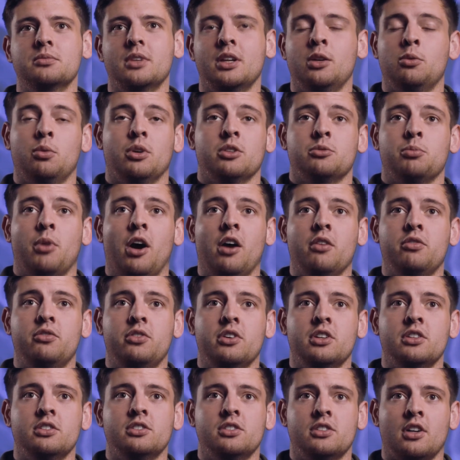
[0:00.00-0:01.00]
it was my
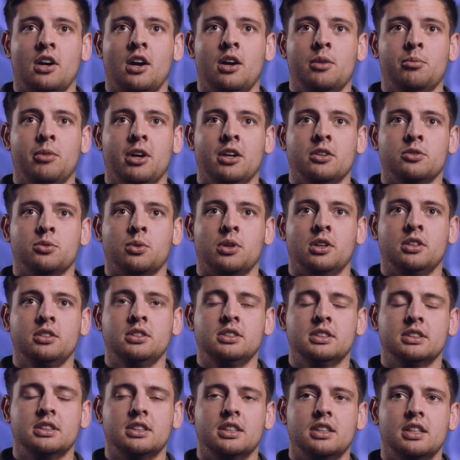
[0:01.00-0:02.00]
first time as
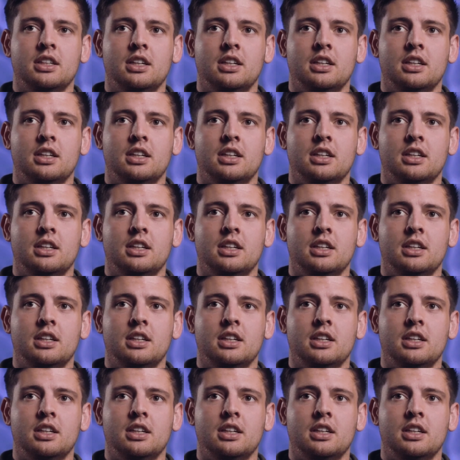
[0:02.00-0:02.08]
well.